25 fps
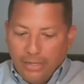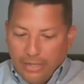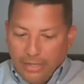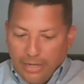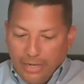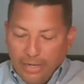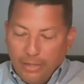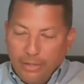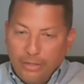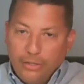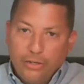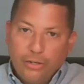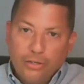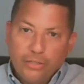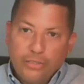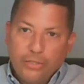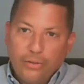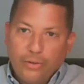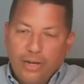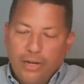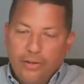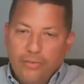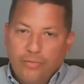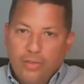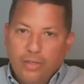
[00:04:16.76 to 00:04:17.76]
and then you also
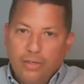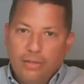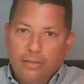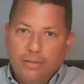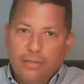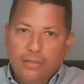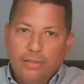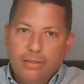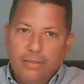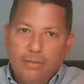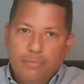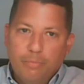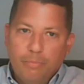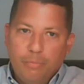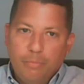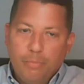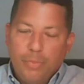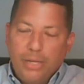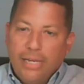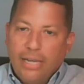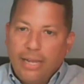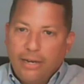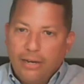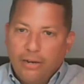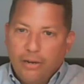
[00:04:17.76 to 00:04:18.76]
have the
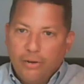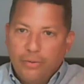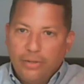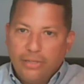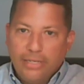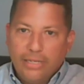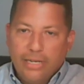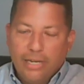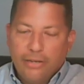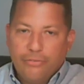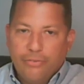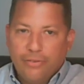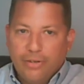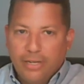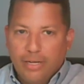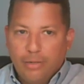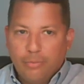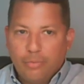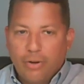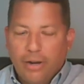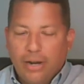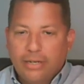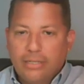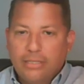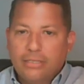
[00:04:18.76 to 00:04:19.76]
BAO and the F&A
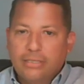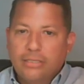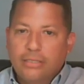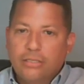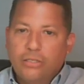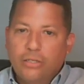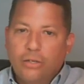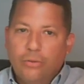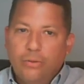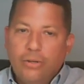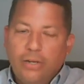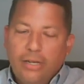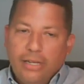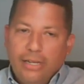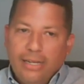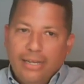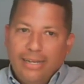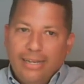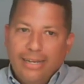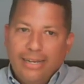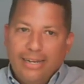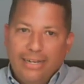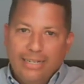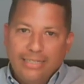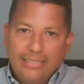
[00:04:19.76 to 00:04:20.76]
practices. So
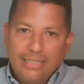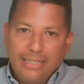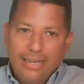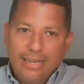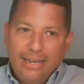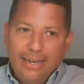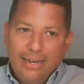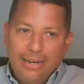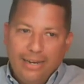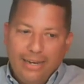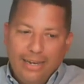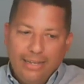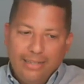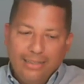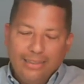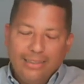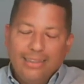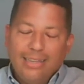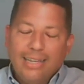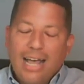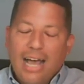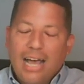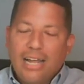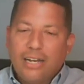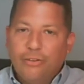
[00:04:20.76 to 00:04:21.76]
it's a
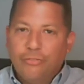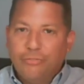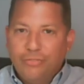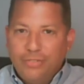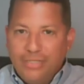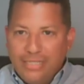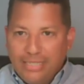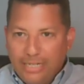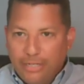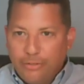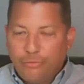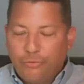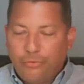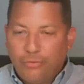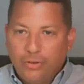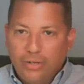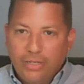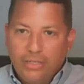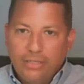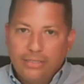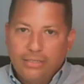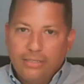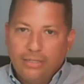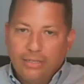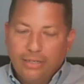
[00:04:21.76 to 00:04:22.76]
lot of
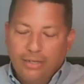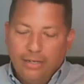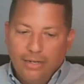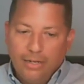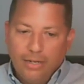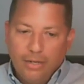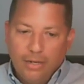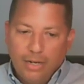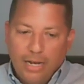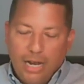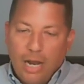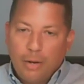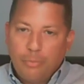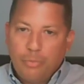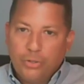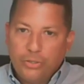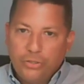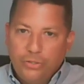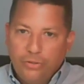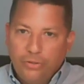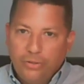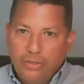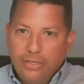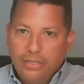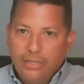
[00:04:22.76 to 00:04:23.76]
different
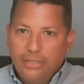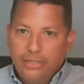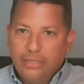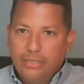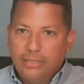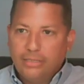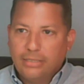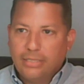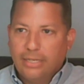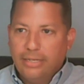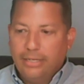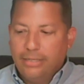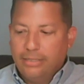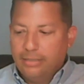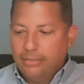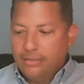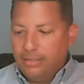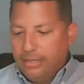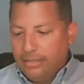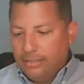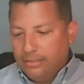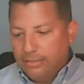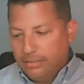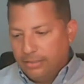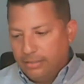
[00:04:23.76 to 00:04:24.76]
opportunities
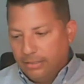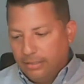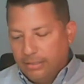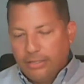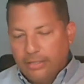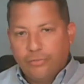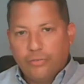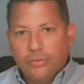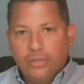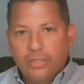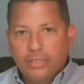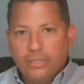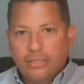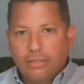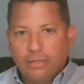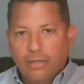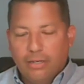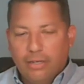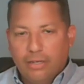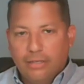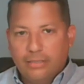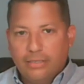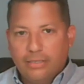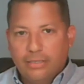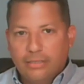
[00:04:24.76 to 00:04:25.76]
and delivery
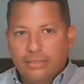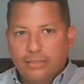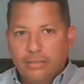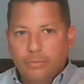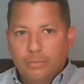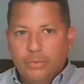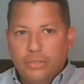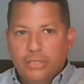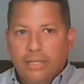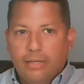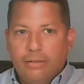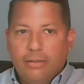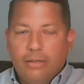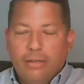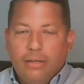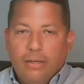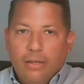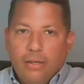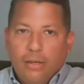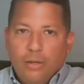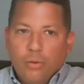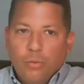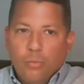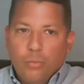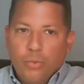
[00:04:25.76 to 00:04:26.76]
systems that
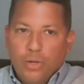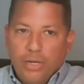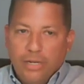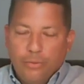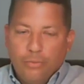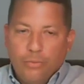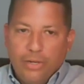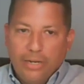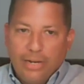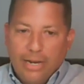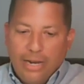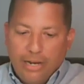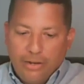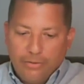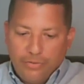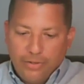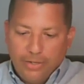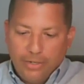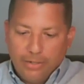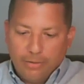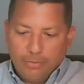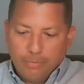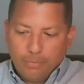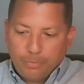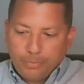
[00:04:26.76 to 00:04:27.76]
we have
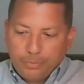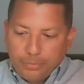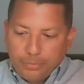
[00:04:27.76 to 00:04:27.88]
here.